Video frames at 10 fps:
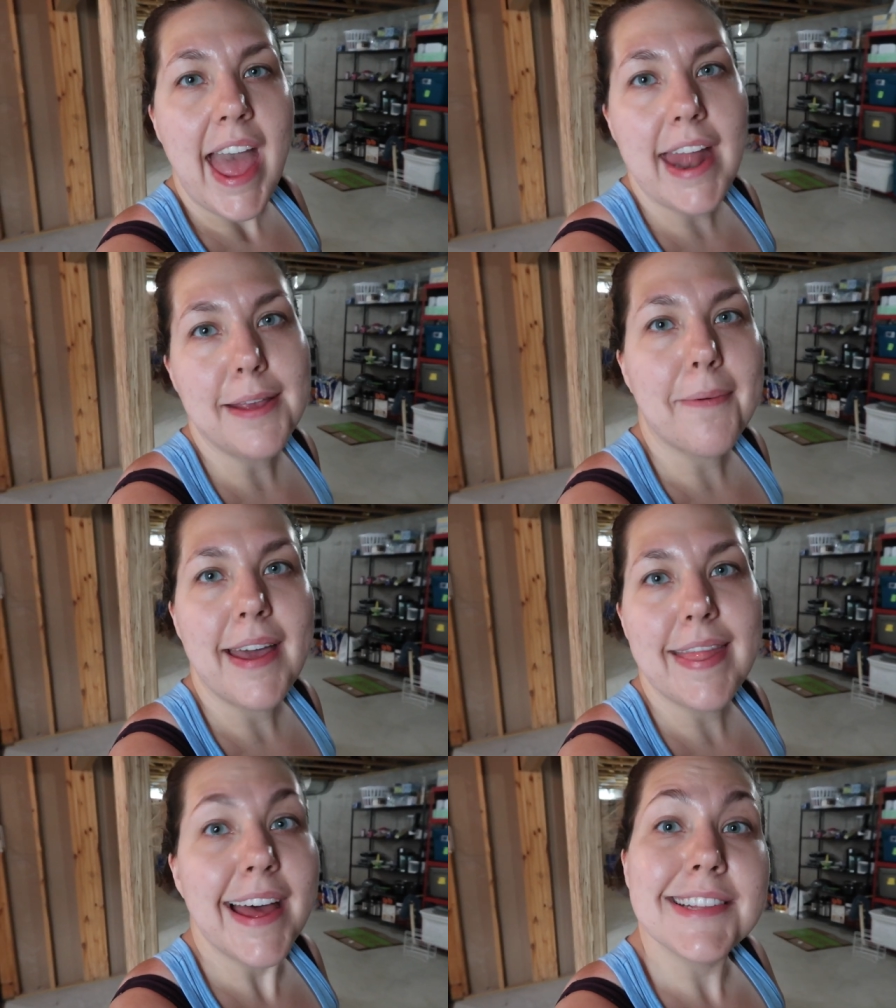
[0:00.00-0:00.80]

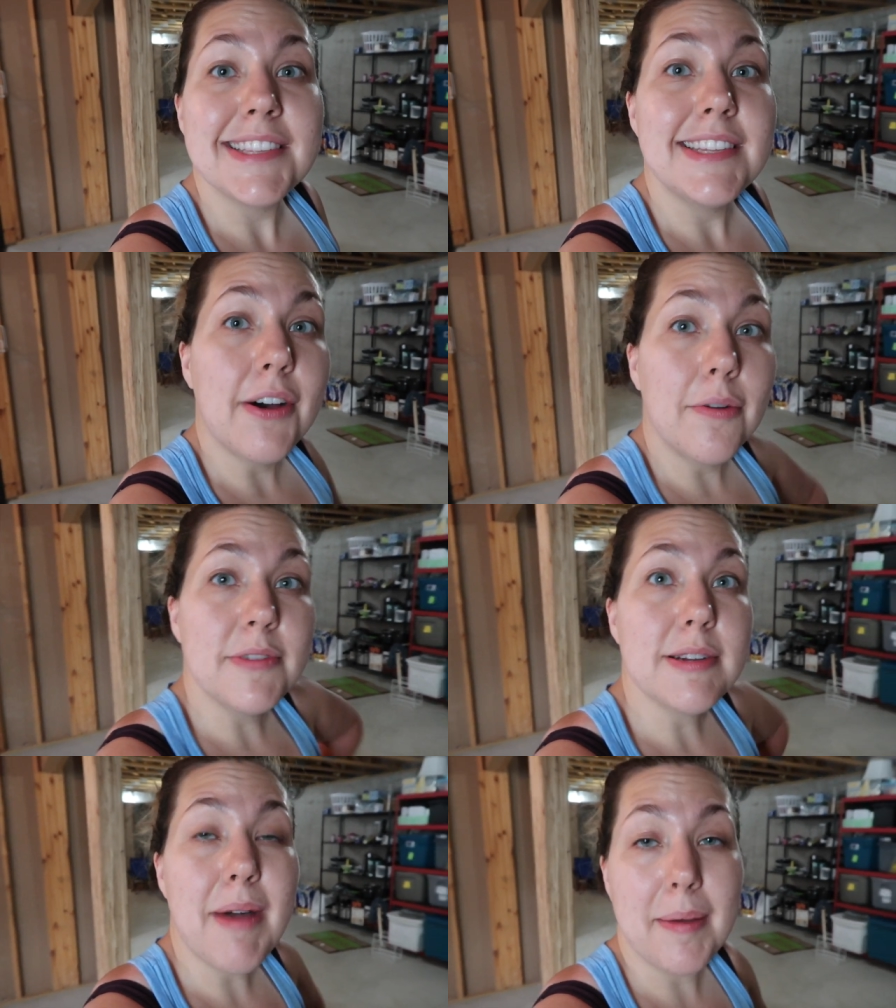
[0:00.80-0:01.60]
Anyway, that's the home
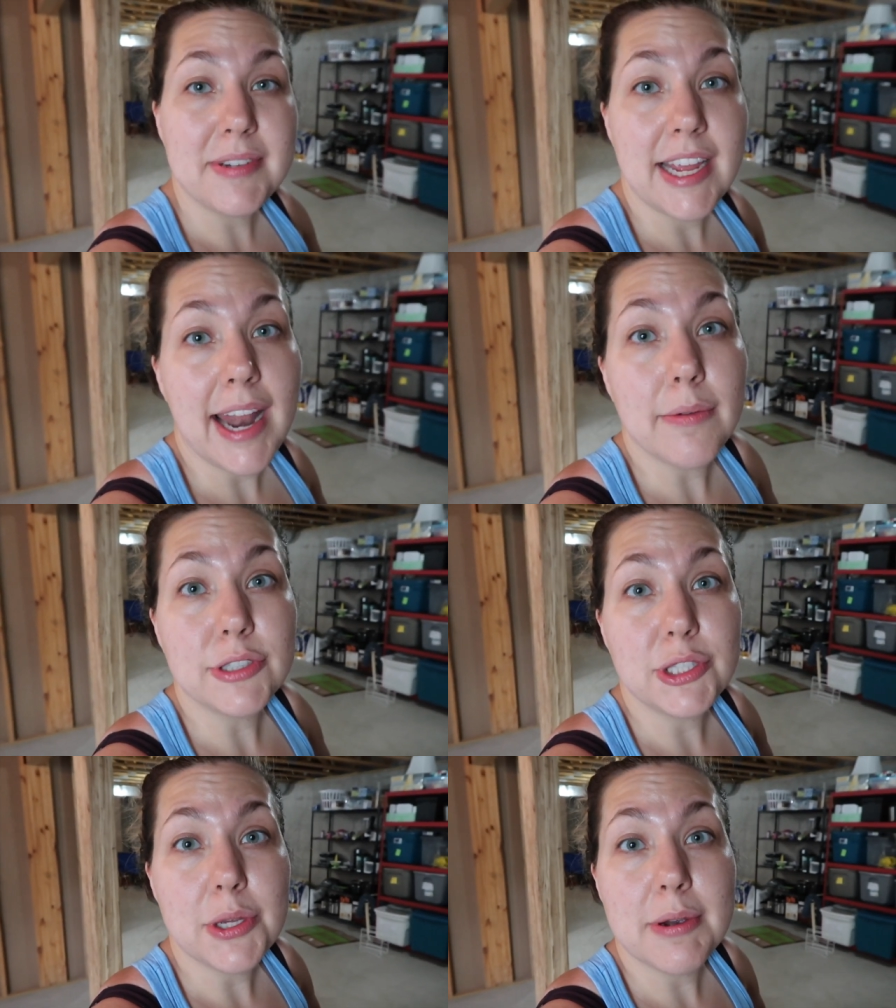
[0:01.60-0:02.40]
gym update. I will
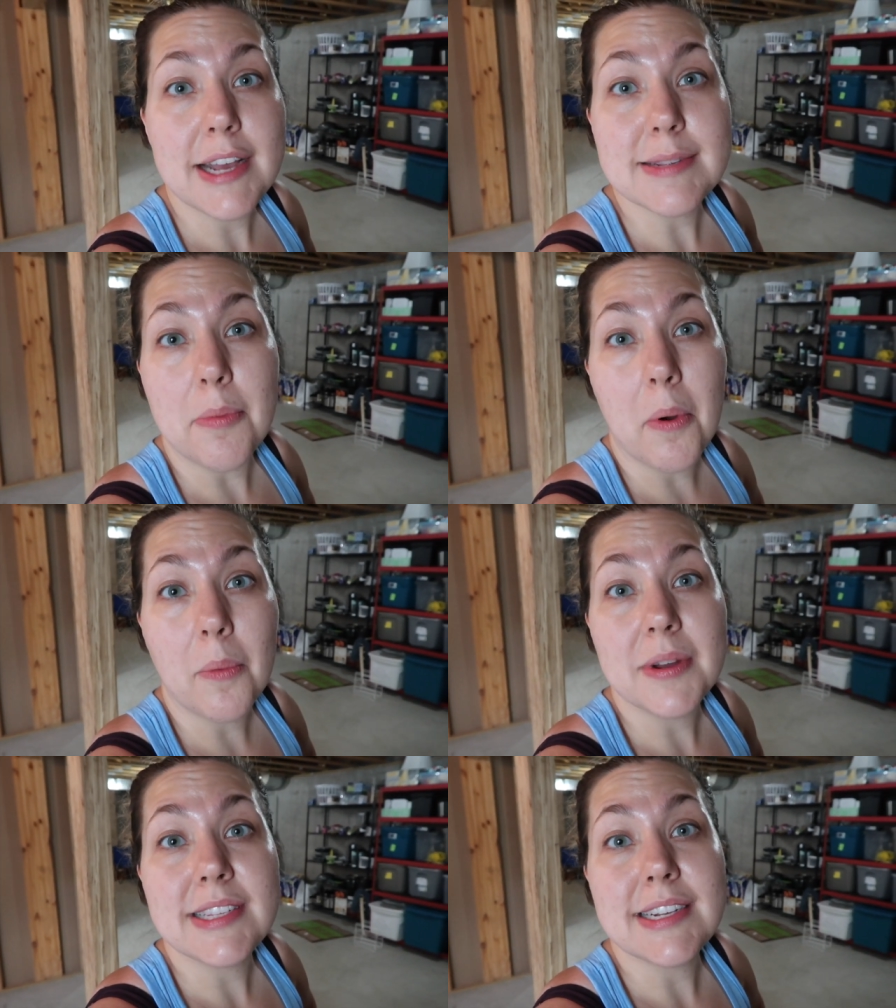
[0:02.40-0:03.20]
show you guys more
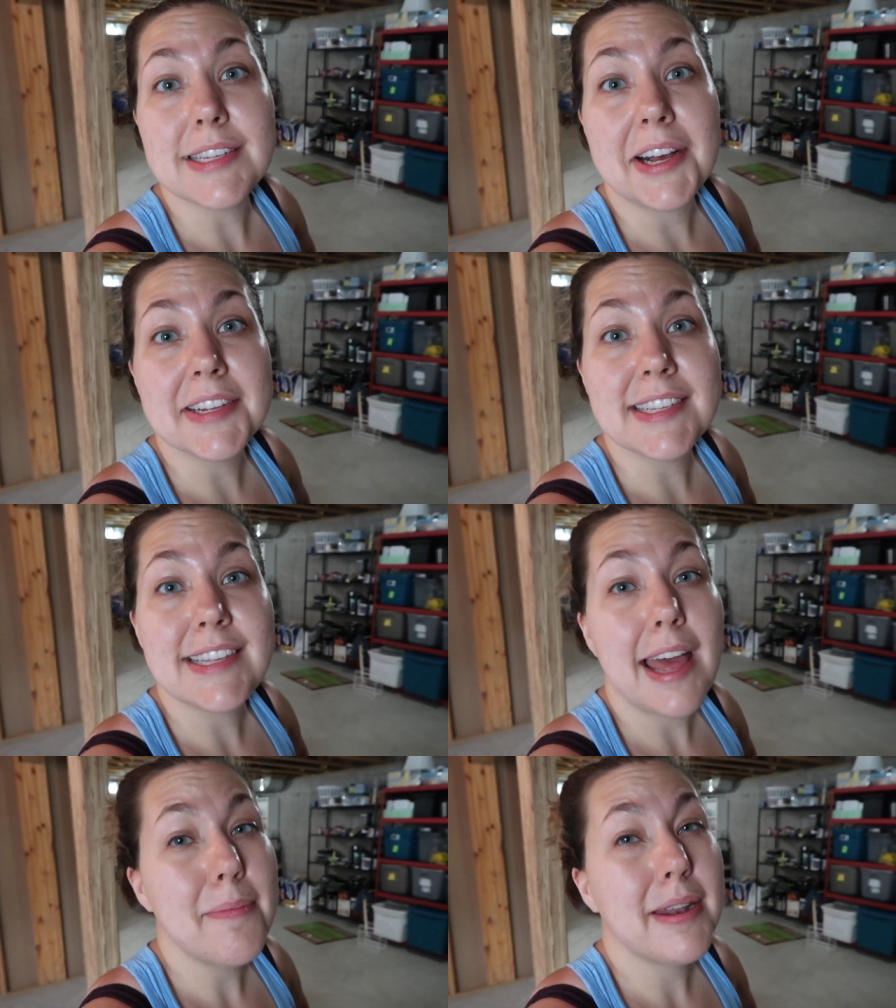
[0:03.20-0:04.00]
once it is all
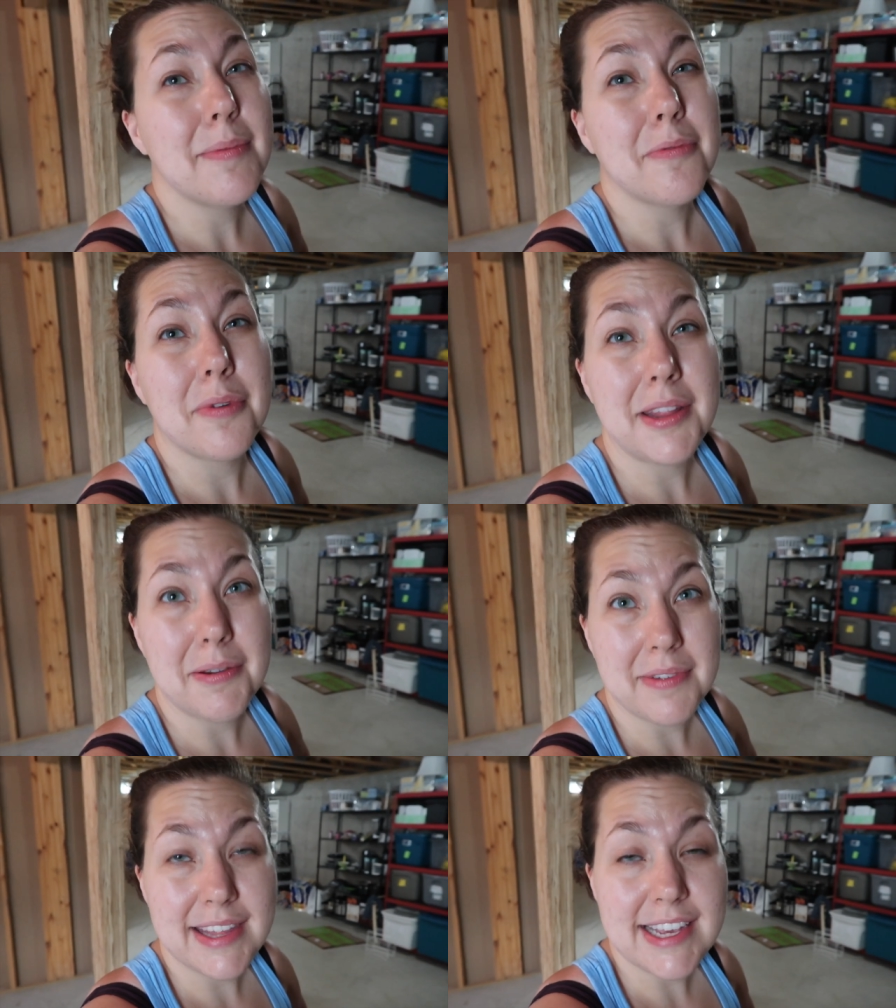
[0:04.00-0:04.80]
set, but I'm
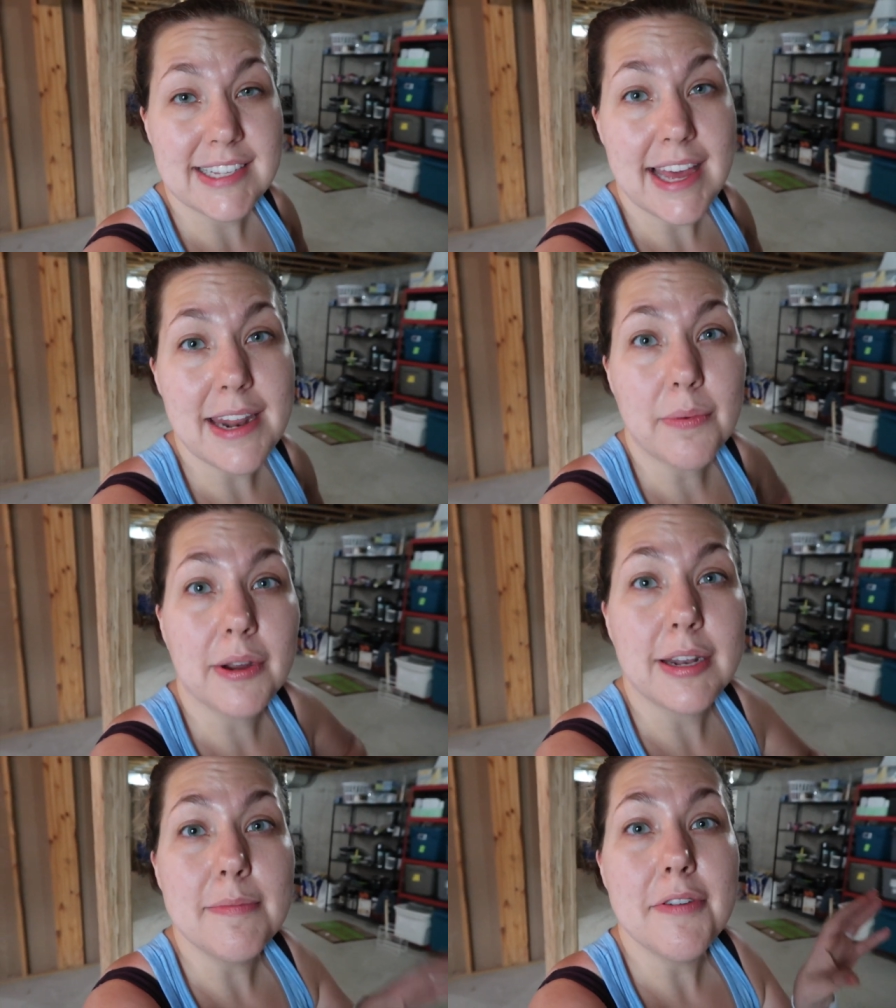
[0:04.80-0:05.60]
really, really excited.
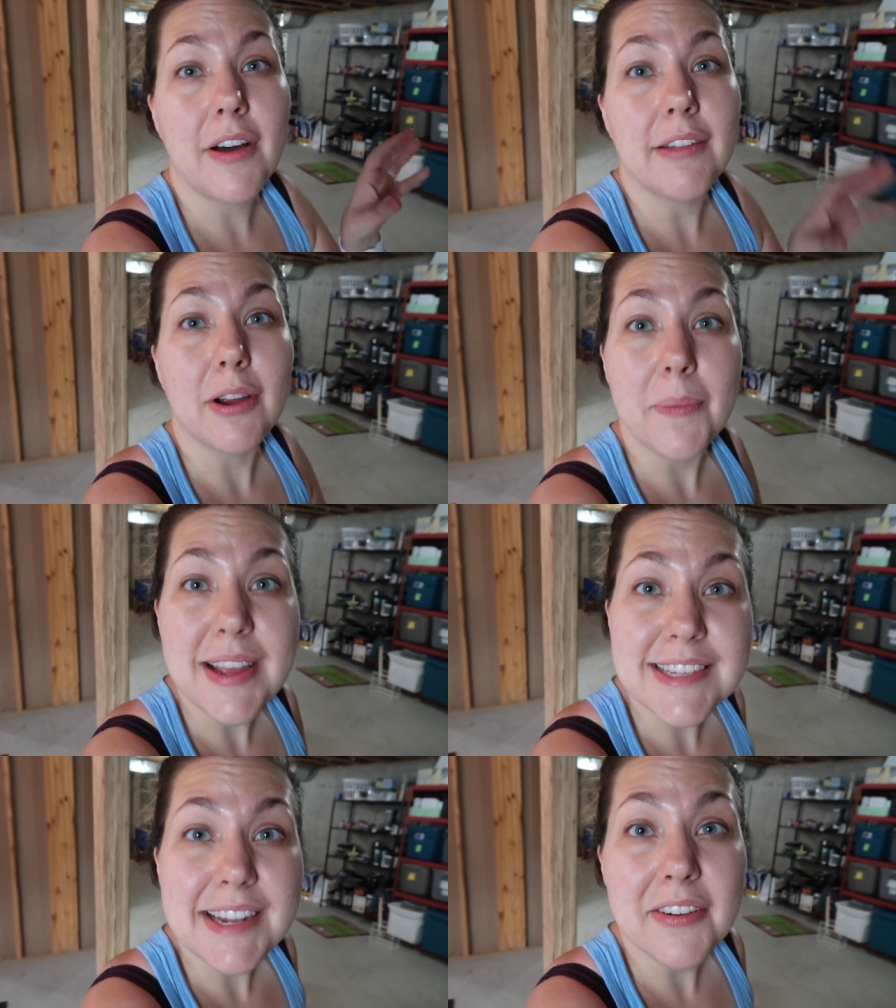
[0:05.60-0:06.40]
We're gonna move all of our
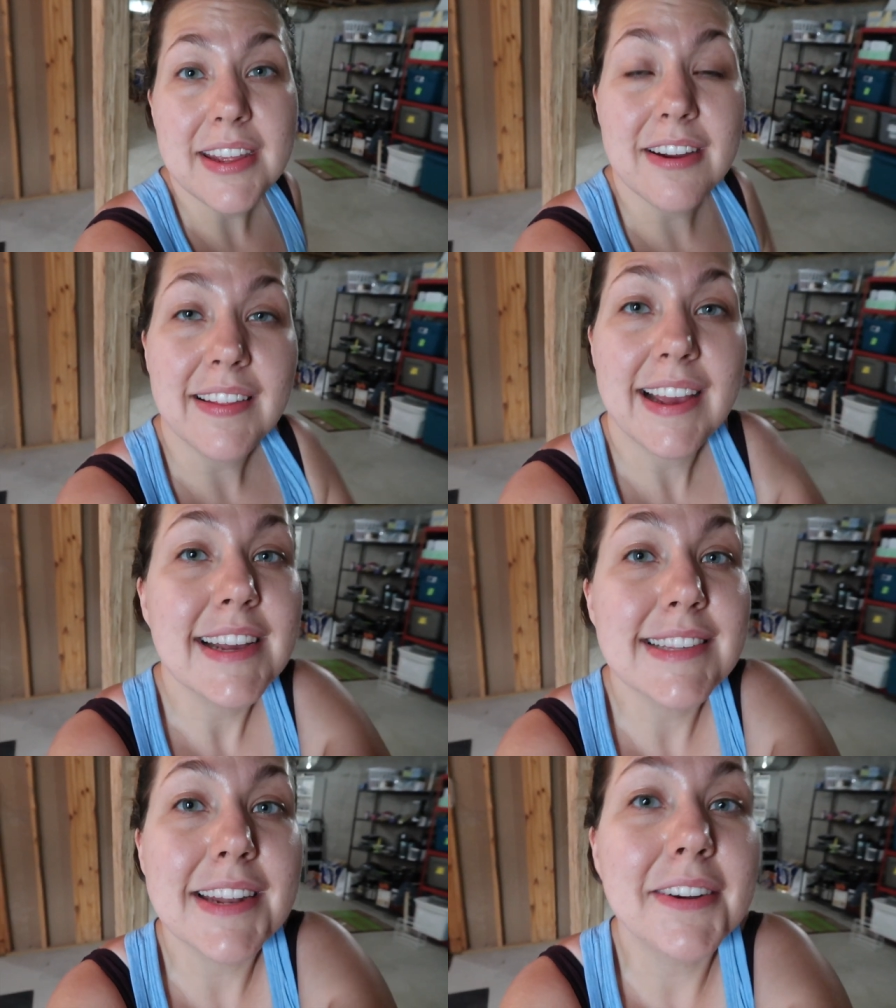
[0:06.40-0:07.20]
weights down here, like
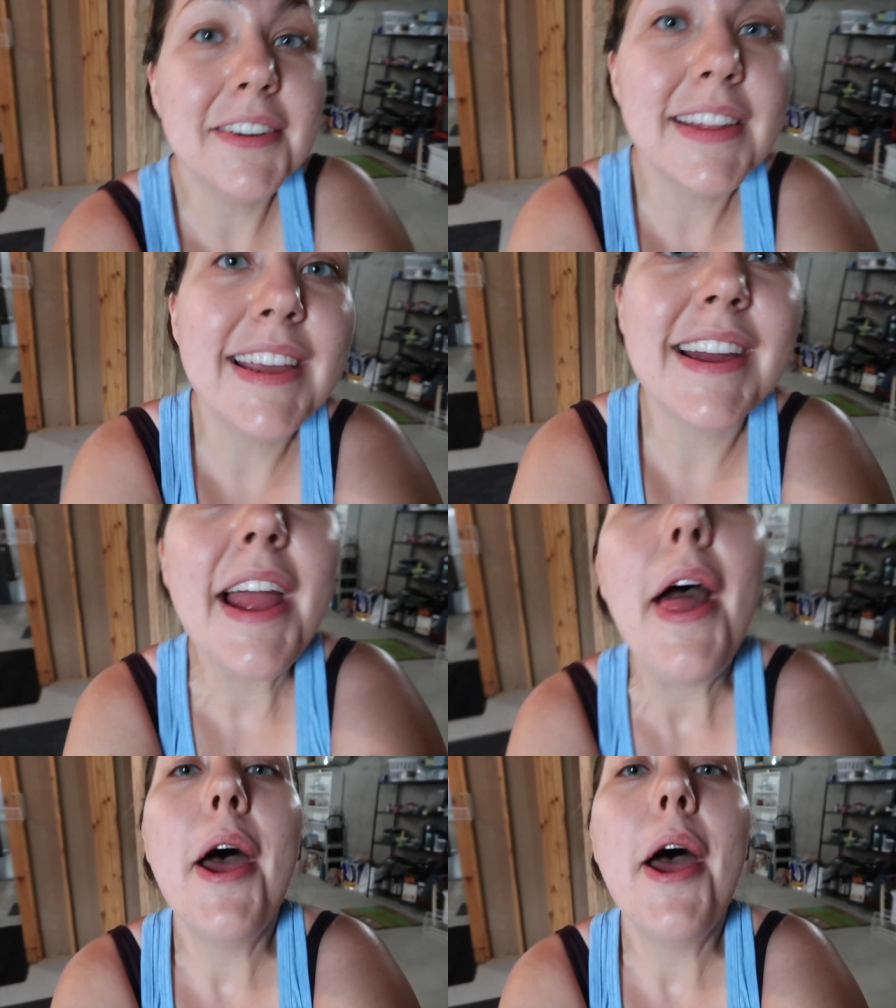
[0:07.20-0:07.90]
I said earlier.